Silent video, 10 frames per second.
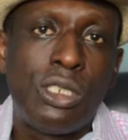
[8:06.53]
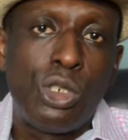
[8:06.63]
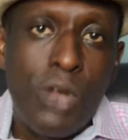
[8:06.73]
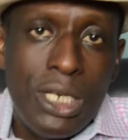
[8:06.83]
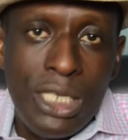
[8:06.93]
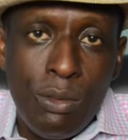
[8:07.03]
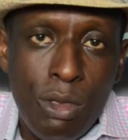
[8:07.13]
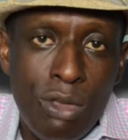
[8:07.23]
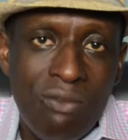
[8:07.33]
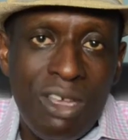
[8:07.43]
trending the way
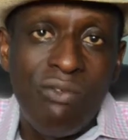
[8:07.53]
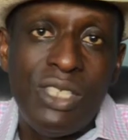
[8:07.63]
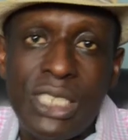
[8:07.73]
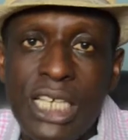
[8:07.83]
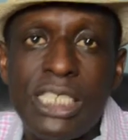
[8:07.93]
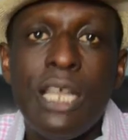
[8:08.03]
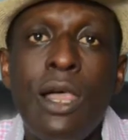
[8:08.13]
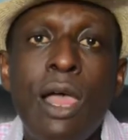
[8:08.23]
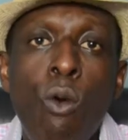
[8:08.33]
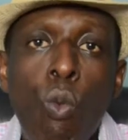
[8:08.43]
you have envisaged
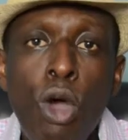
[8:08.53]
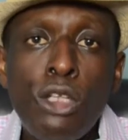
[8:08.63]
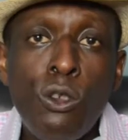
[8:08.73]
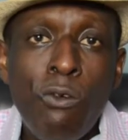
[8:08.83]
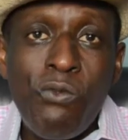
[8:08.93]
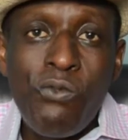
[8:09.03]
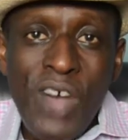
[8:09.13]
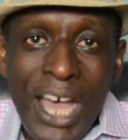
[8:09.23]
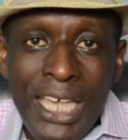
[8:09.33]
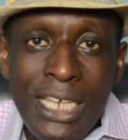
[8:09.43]
what you
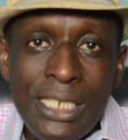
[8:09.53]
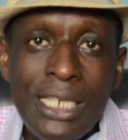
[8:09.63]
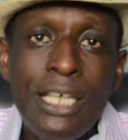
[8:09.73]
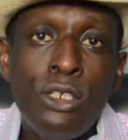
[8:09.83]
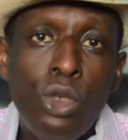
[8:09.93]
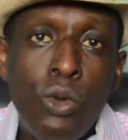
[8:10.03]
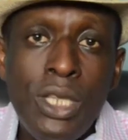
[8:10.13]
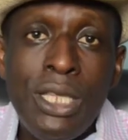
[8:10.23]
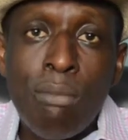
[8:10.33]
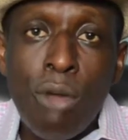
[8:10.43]
find
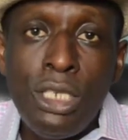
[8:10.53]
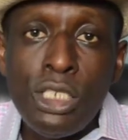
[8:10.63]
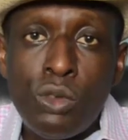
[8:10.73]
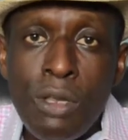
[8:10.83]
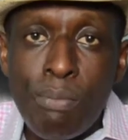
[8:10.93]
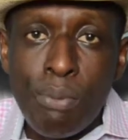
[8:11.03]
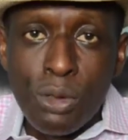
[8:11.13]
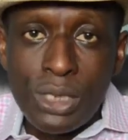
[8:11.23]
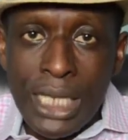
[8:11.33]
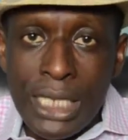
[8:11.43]
during the monitoring
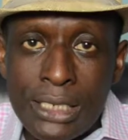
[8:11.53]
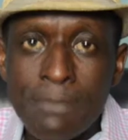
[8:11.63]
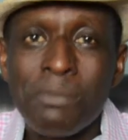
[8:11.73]
process